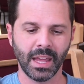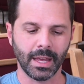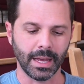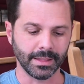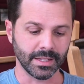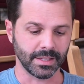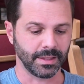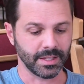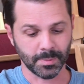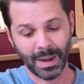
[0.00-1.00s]

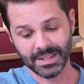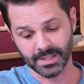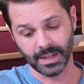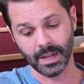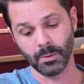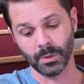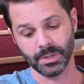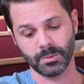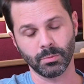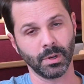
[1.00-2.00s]
This past Sunday
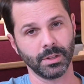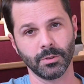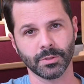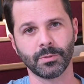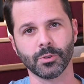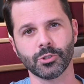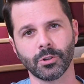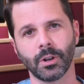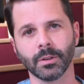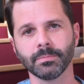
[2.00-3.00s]
was one of those for
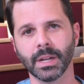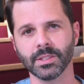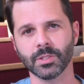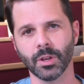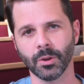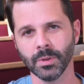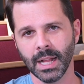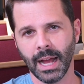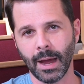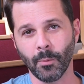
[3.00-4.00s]
sure. And so
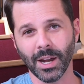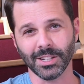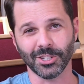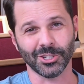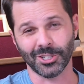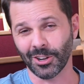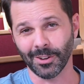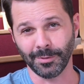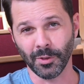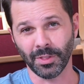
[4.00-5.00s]
I wanted to just share a
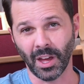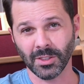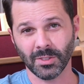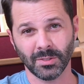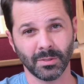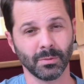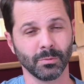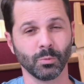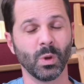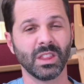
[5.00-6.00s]
few thoughts
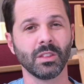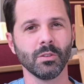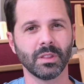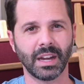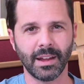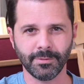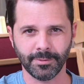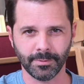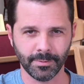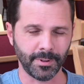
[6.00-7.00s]
with you that I
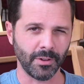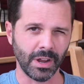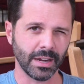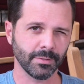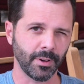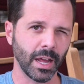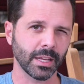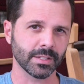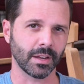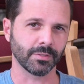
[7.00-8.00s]
found edifying
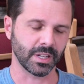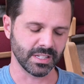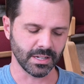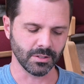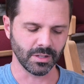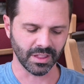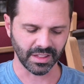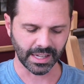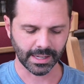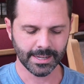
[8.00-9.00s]
as I've continued to
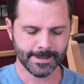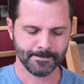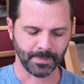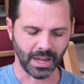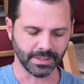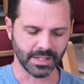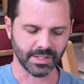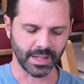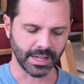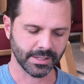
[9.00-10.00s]
think on these
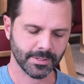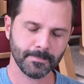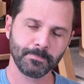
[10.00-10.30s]
things.